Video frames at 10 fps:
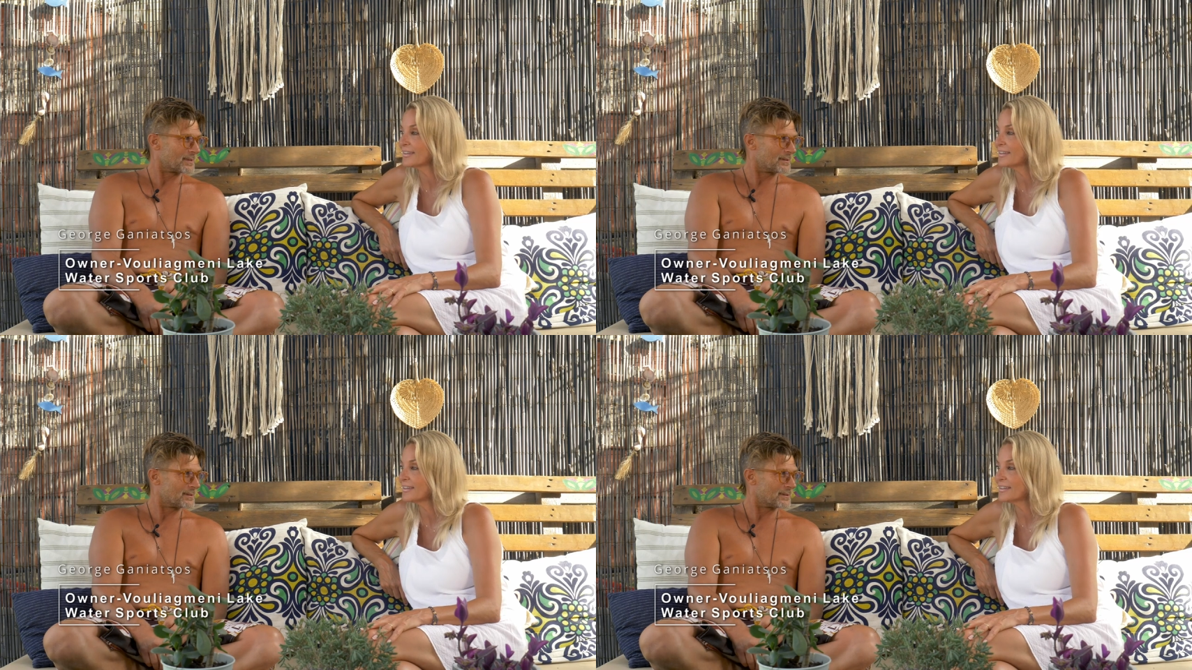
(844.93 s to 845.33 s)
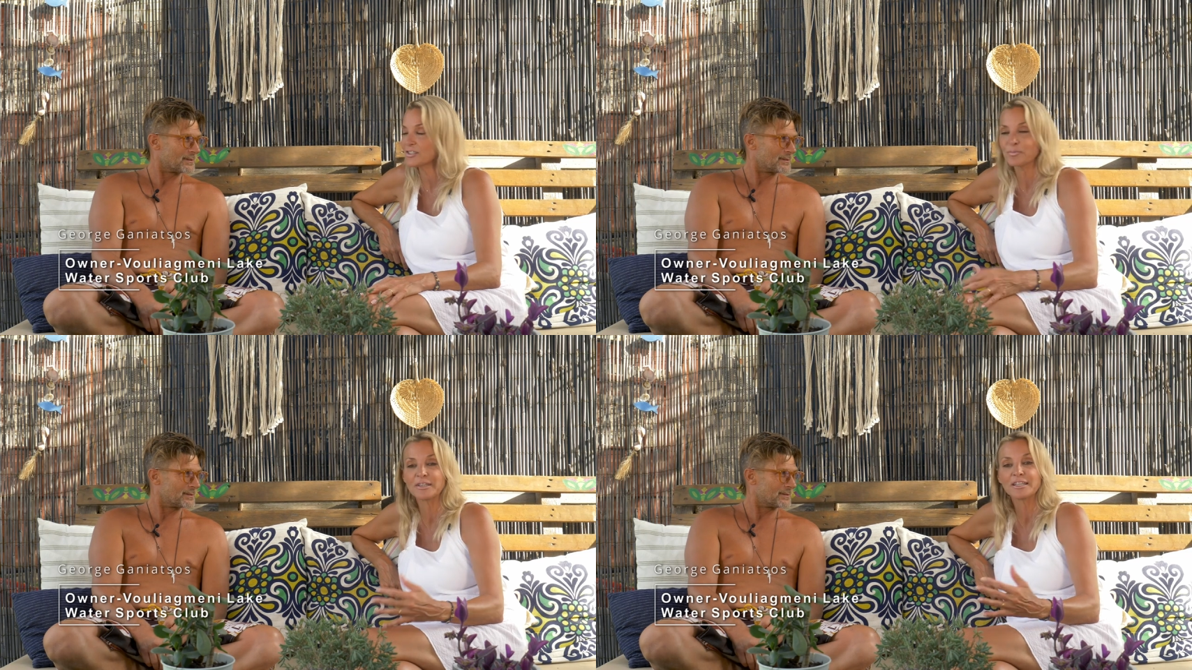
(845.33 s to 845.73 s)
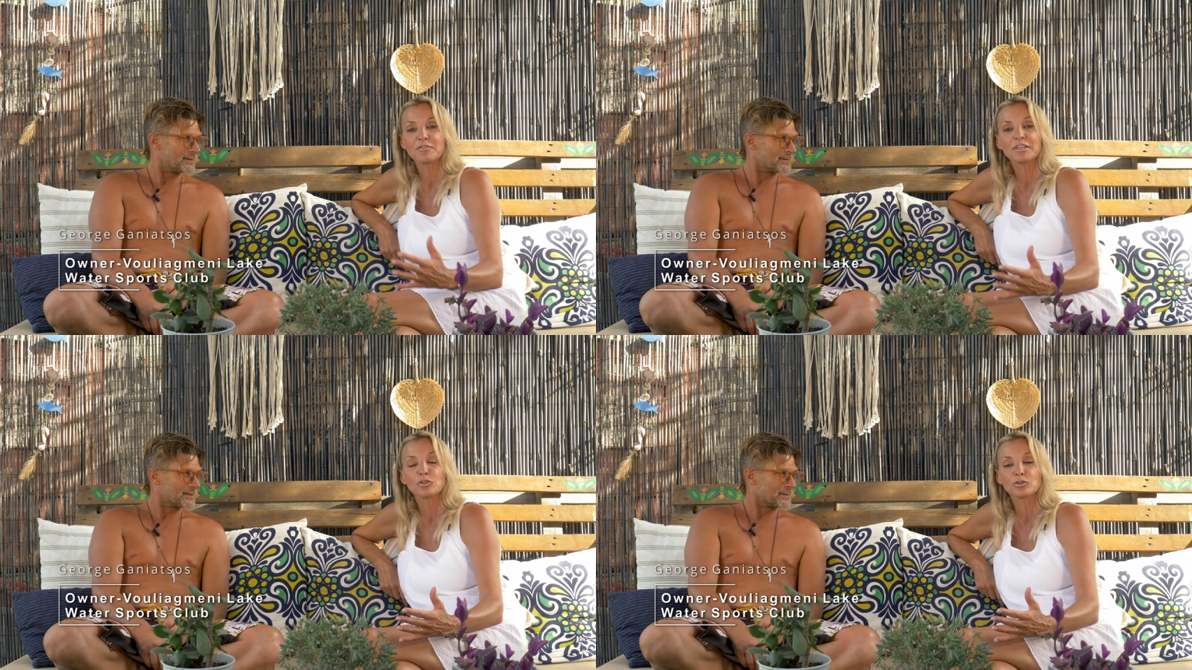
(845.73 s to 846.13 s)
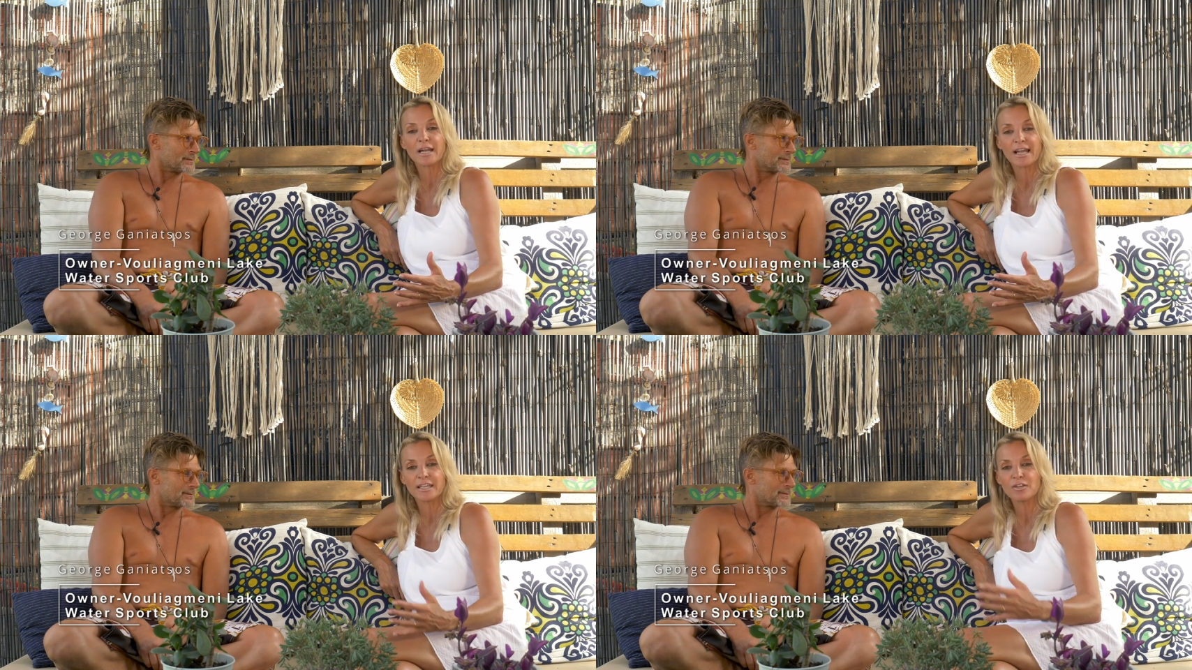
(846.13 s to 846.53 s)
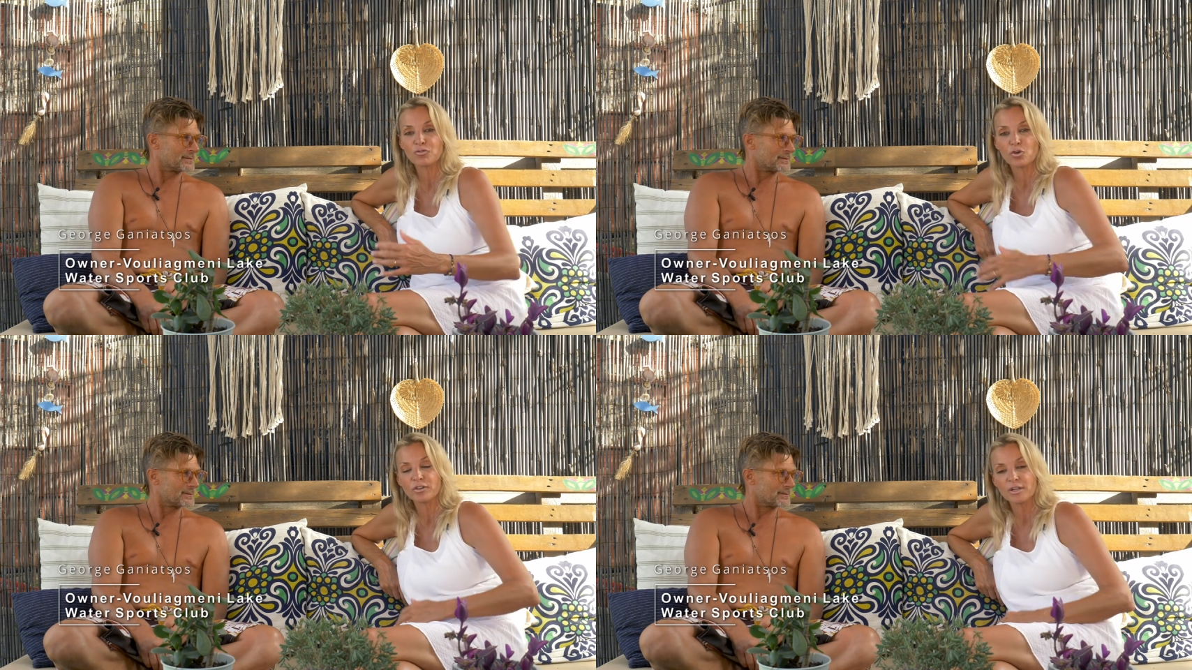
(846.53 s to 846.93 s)
Speaker 1: he has been living in Loutraki
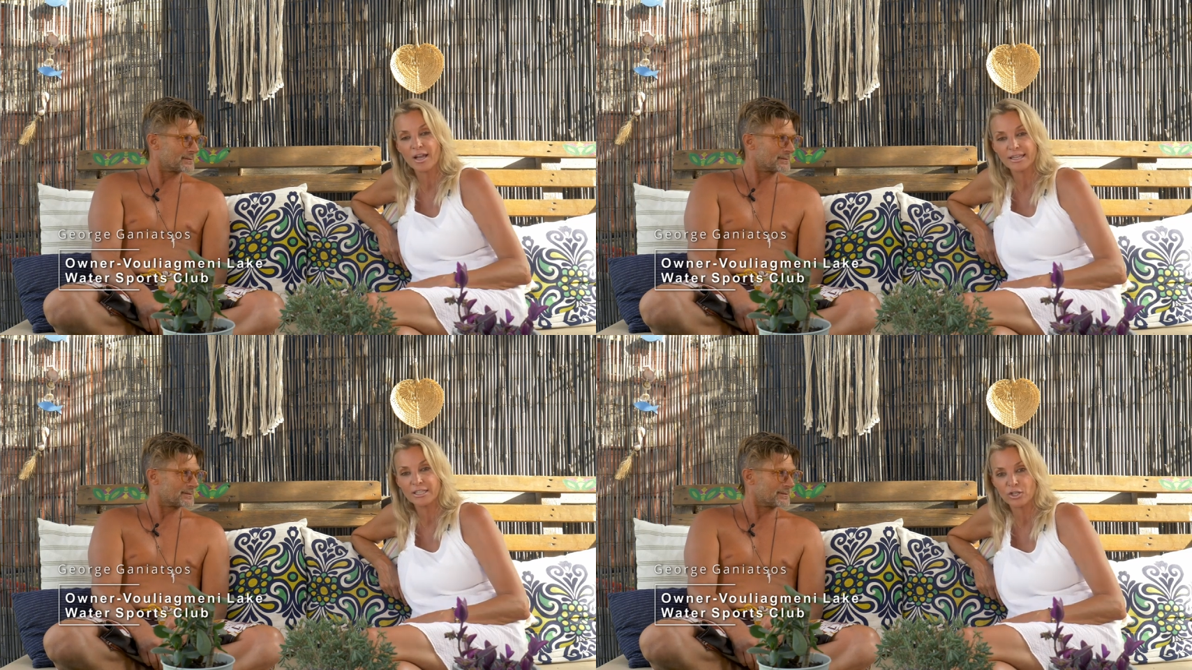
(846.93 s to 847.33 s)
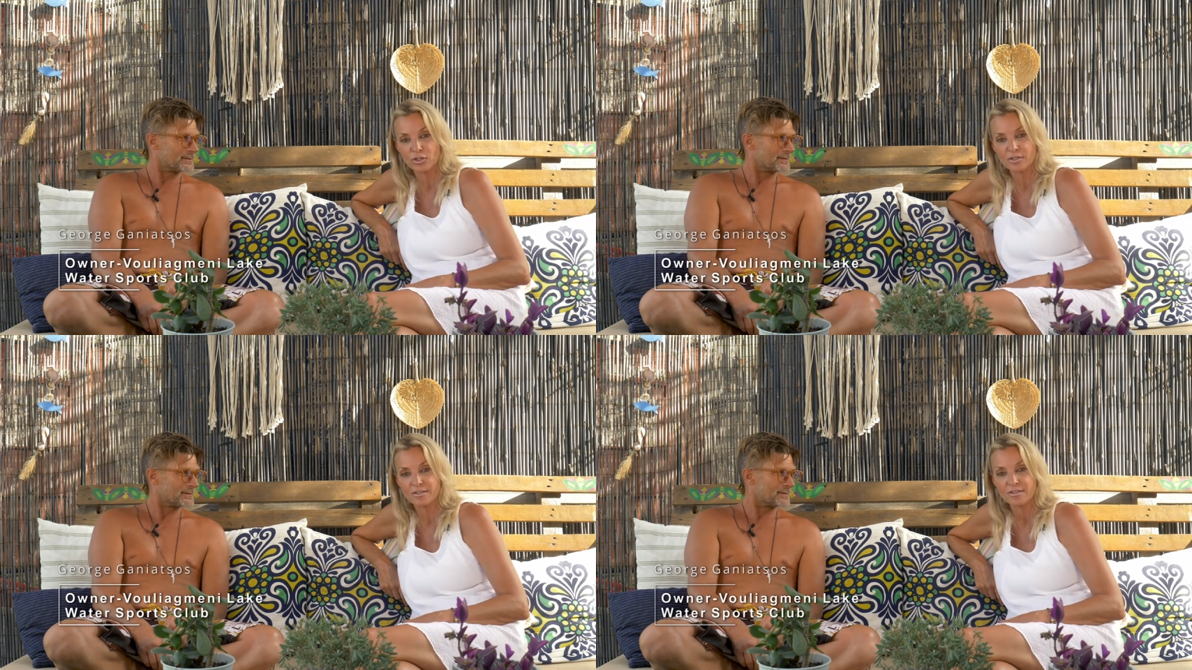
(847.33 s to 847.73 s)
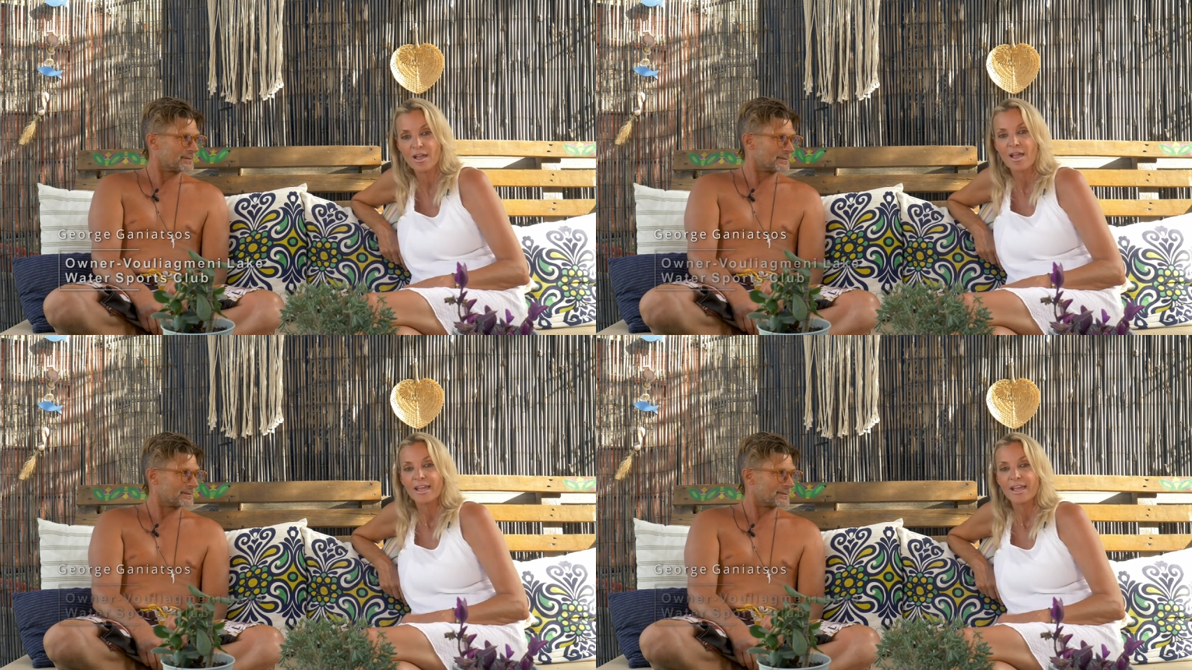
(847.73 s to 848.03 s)
for over nine years.